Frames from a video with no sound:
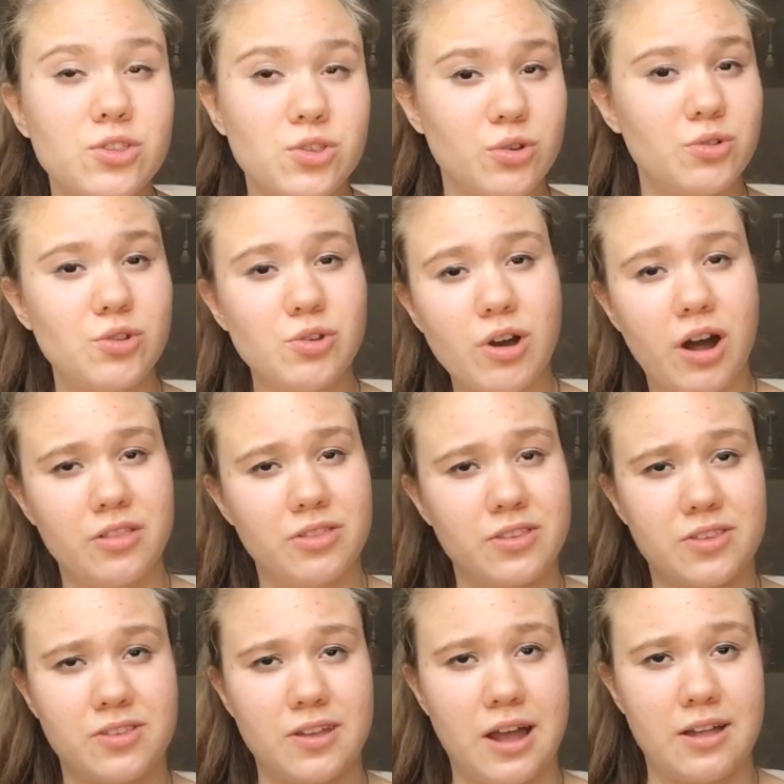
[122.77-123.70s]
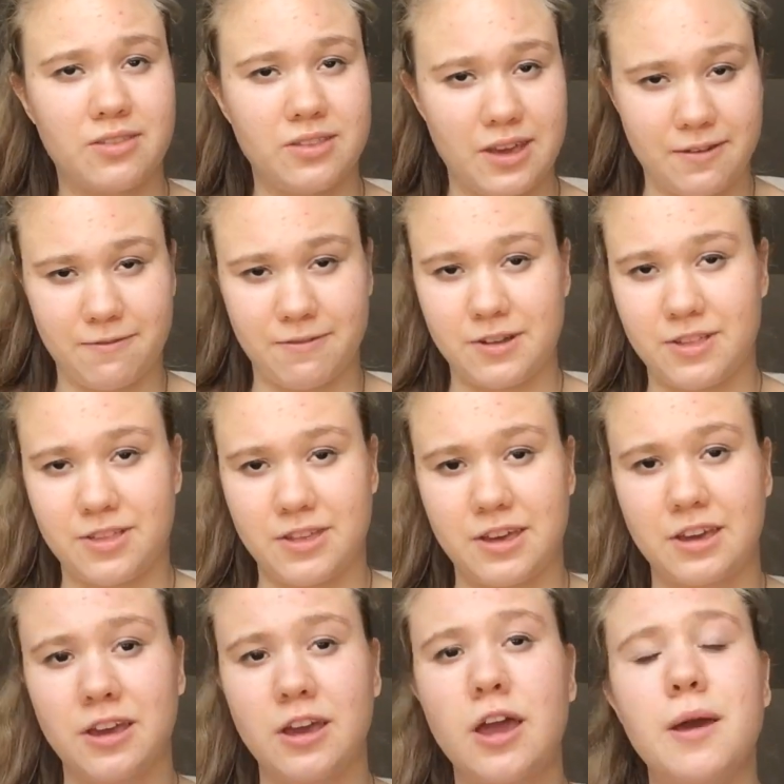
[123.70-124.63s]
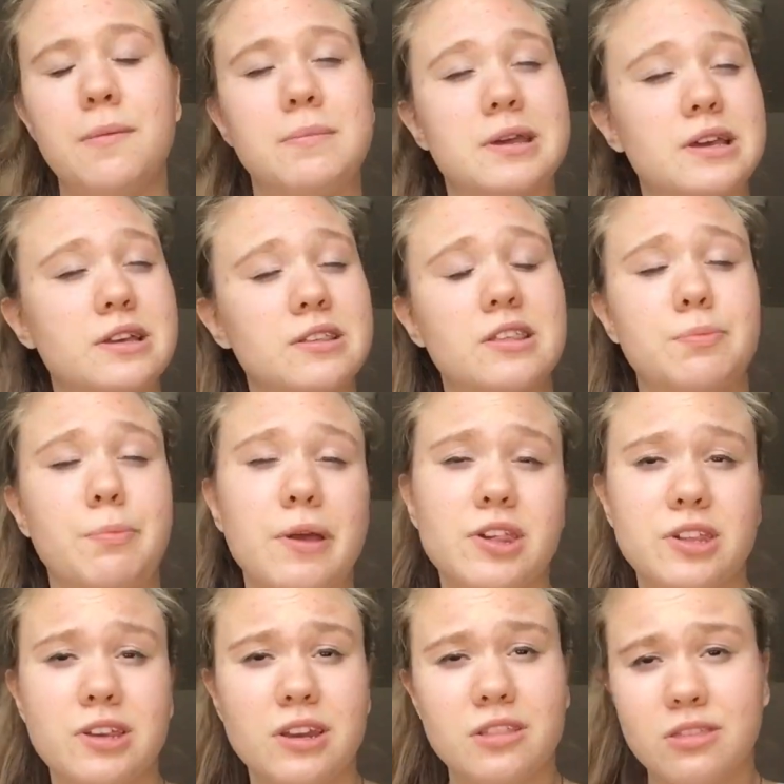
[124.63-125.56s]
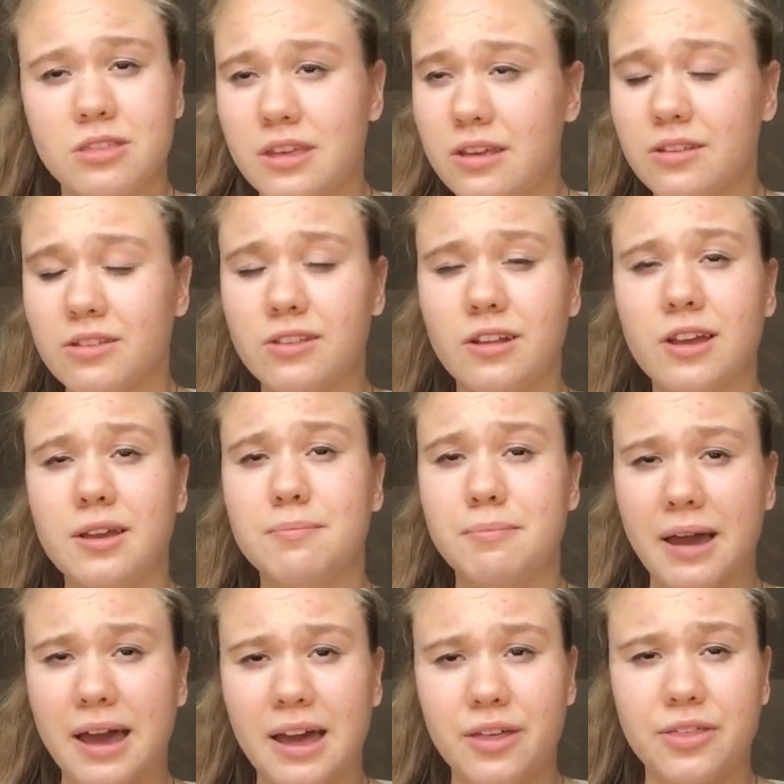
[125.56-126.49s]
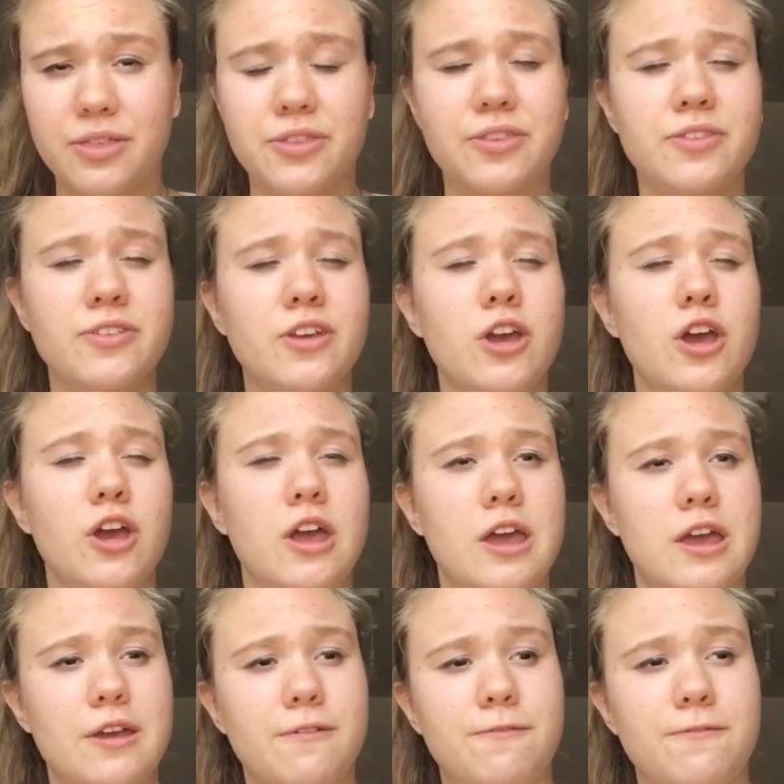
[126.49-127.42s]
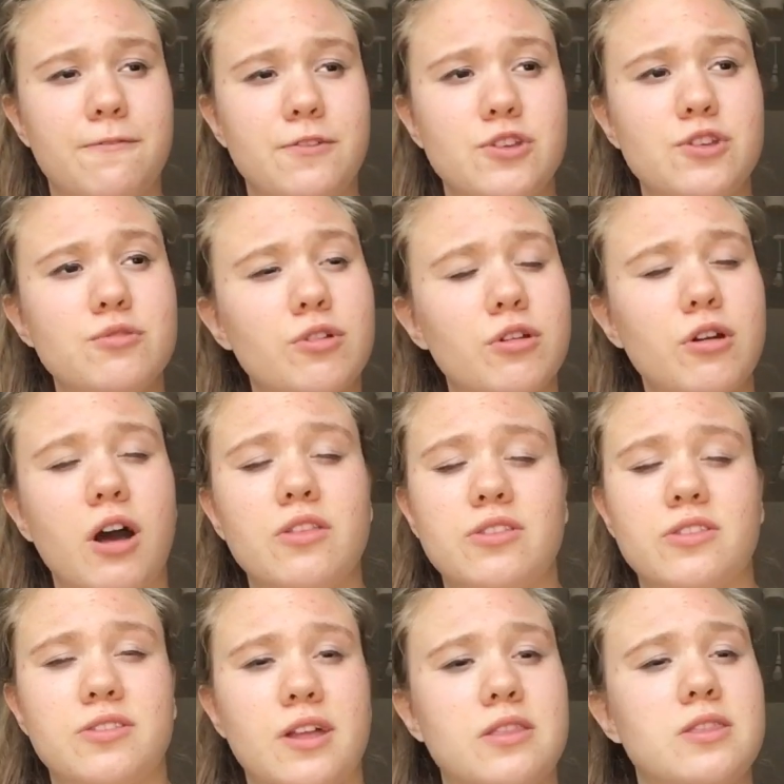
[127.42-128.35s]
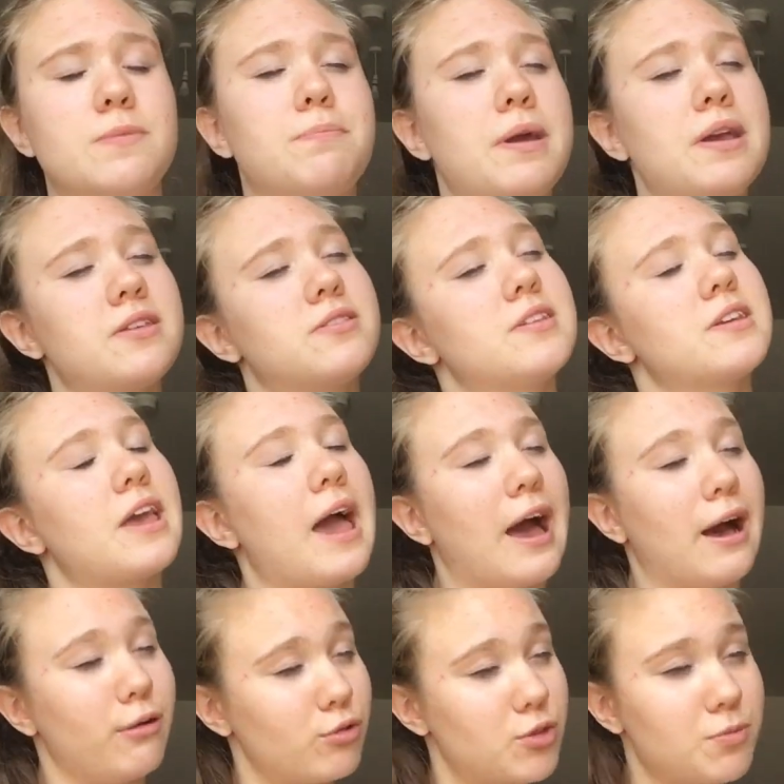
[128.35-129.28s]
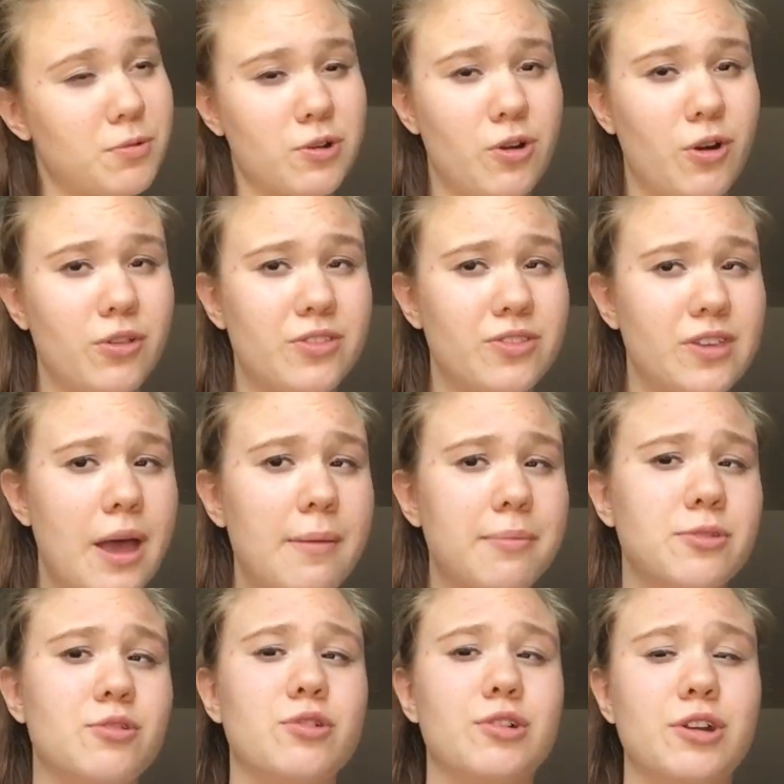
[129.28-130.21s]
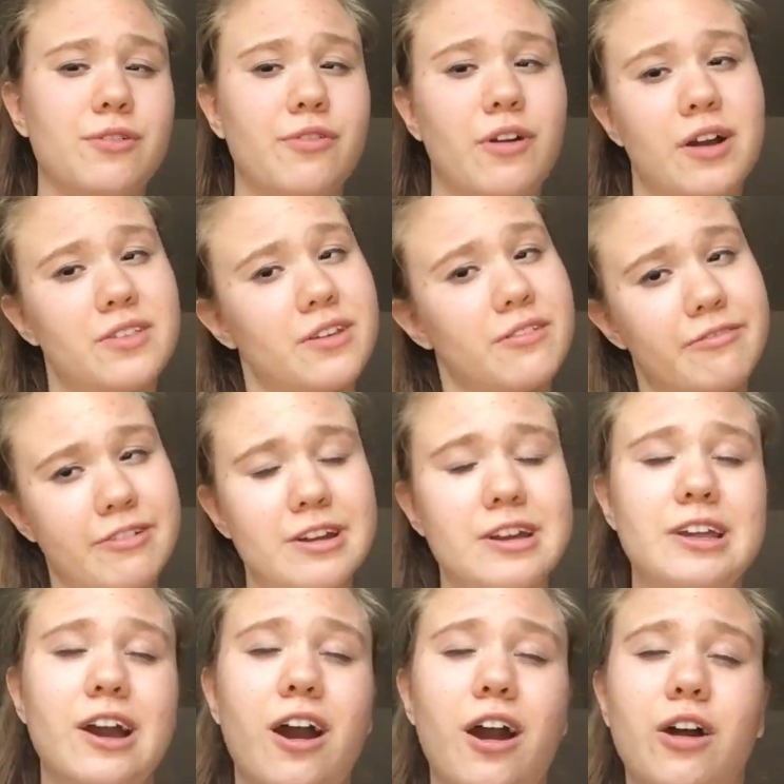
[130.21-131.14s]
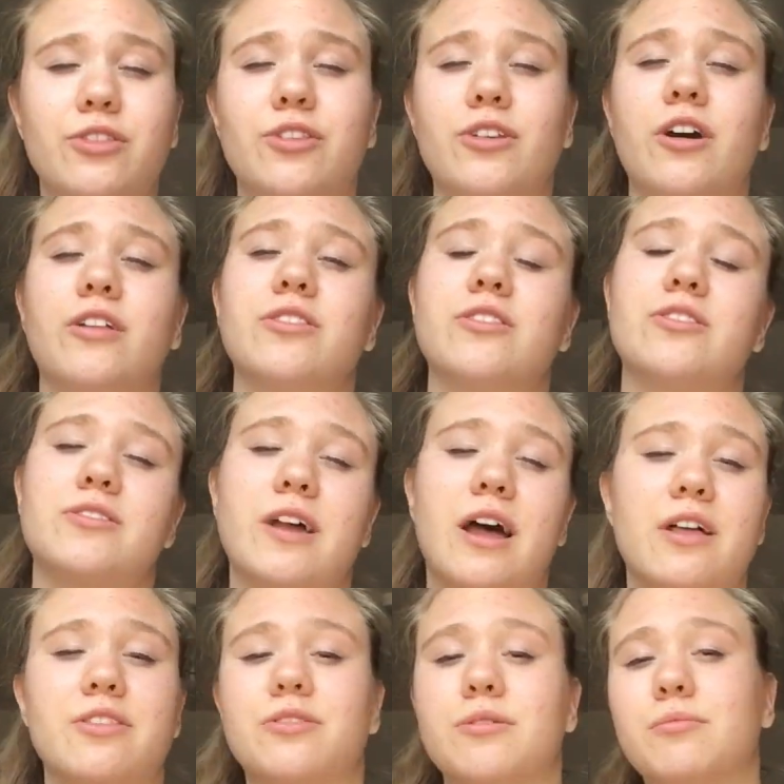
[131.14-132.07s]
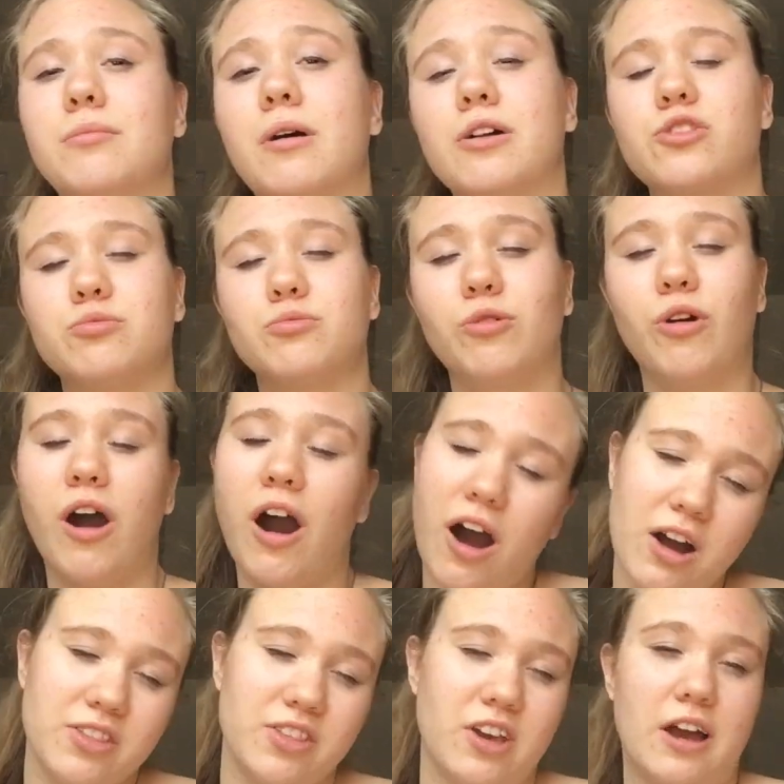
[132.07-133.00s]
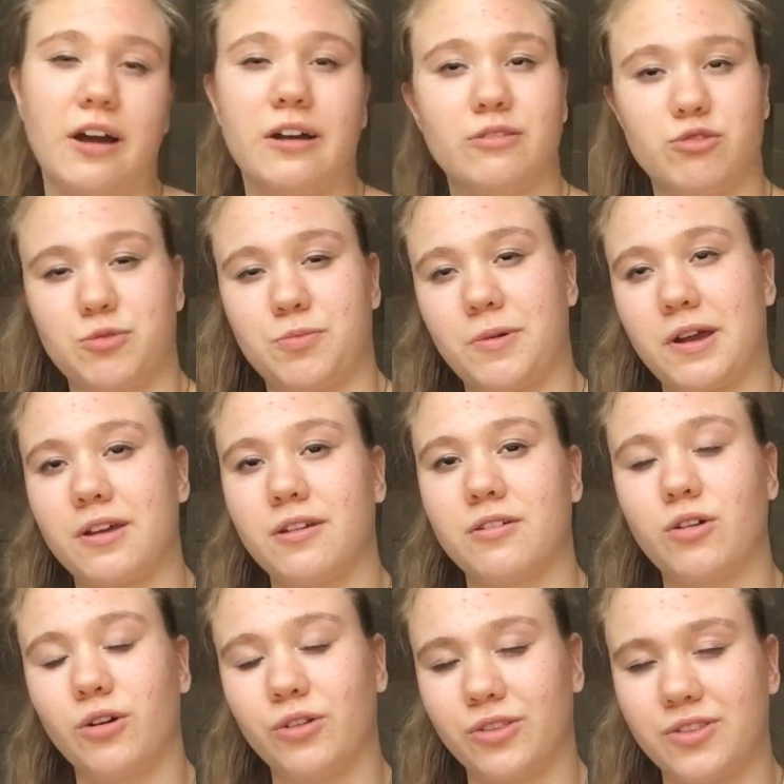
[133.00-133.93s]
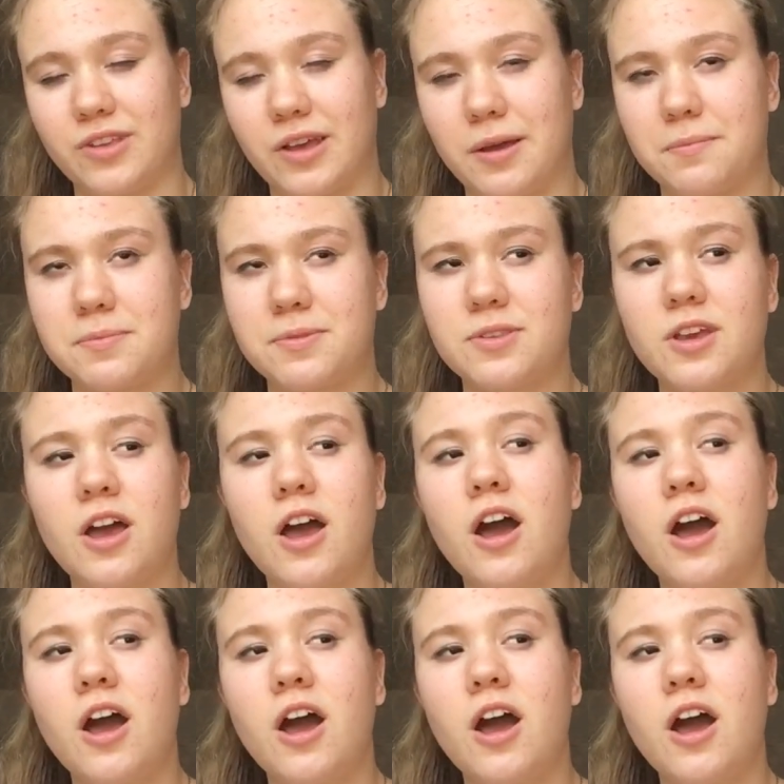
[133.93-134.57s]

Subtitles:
sure you understand everything, because especially in things like maths, if you don't understand the basic algebra concepts, you're going to find it really hard to understand the much more harder algebraic concepts.